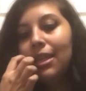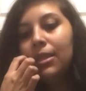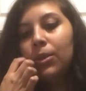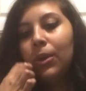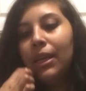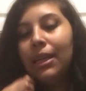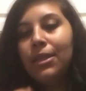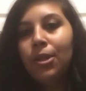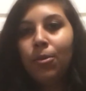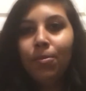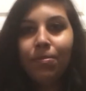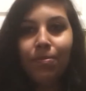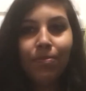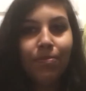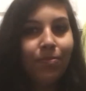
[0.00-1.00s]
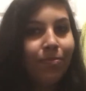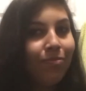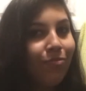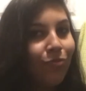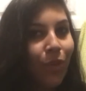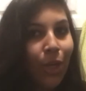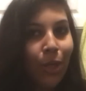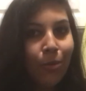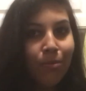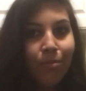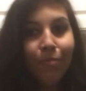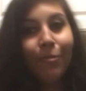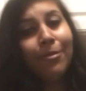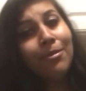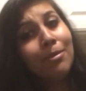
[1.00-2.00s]
So I guess I'll, you know,
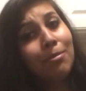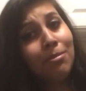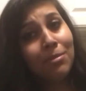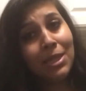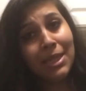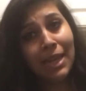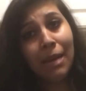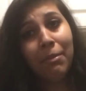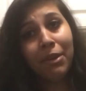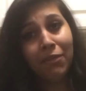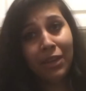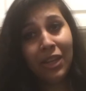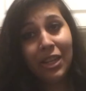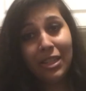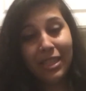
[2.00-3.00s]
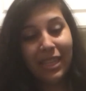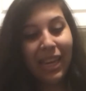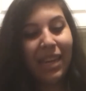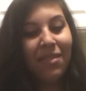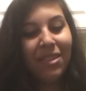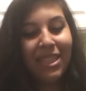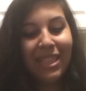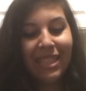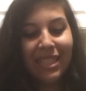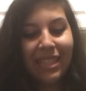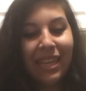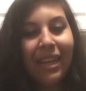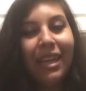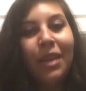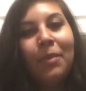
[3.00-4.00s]
snap my fingers again when it's
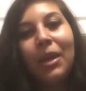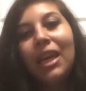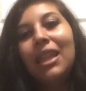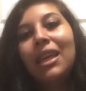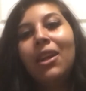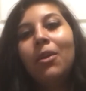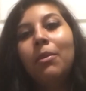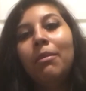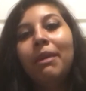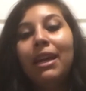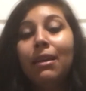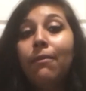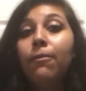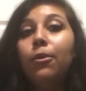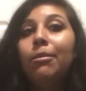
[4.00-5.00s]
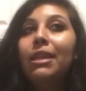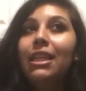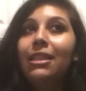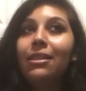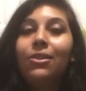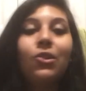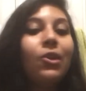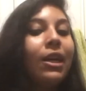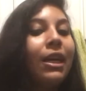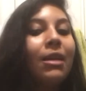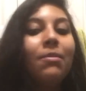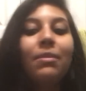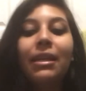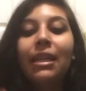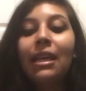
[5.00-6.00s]
time, and then I'll be back in 4 minutes and try
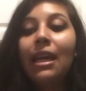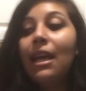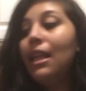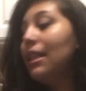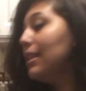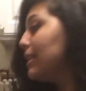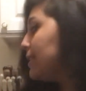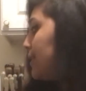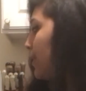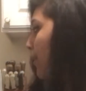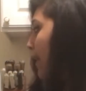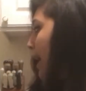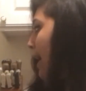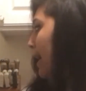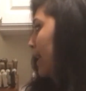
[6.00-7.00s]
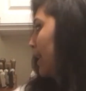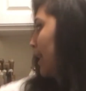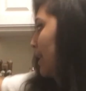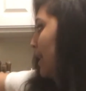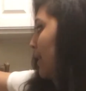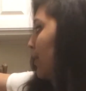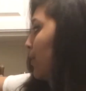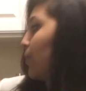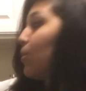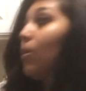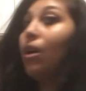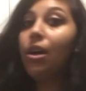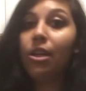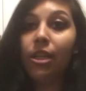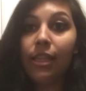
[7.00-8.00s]
it. But let's go ahead and get our
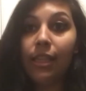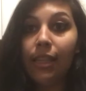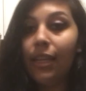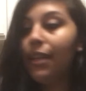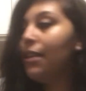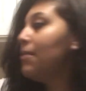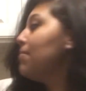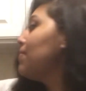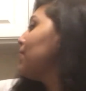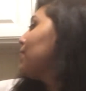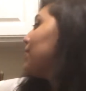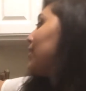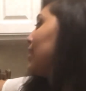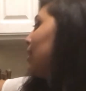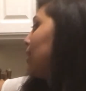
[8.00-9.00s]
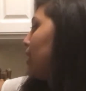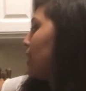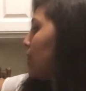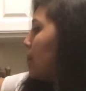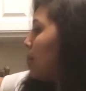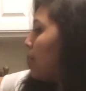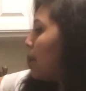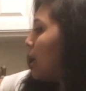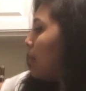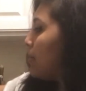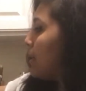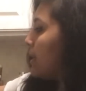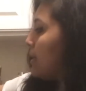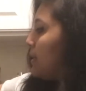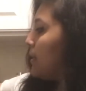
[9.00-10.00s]
water in there. I'm gonna pop
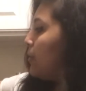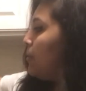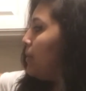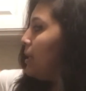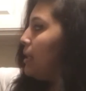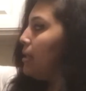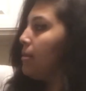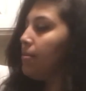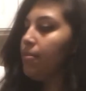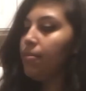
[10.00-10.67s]
this open.